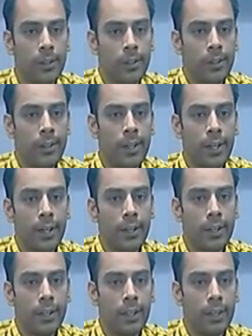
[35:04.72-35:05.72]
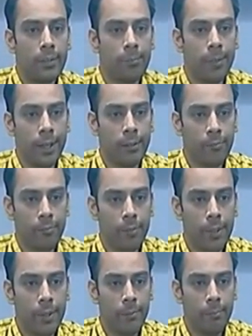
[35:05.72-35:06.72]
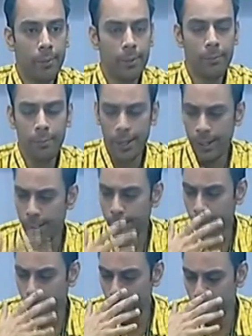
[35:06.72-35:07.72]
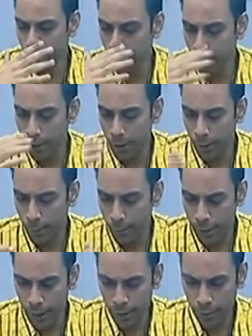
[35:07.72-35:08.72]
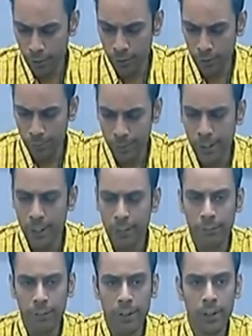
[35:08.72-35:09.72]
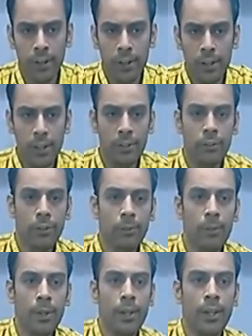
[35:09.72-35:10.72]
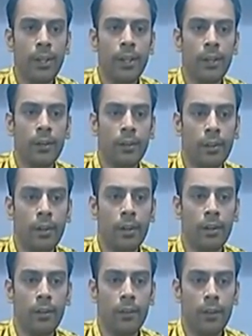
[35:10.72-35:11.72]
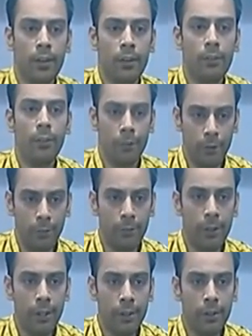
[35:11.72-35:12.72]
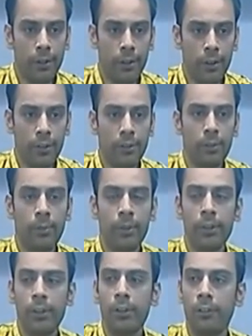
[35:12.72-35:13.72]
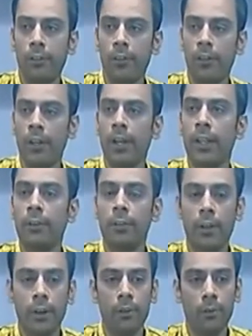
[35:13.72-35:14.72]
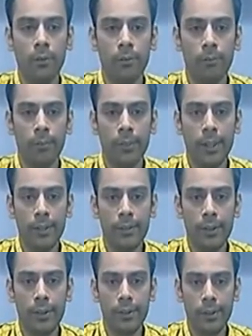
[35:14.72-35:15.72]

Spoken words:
they can take back. But my point opinion was something different. It should be either 50-50 or it should be 60-40, other way around. That's it.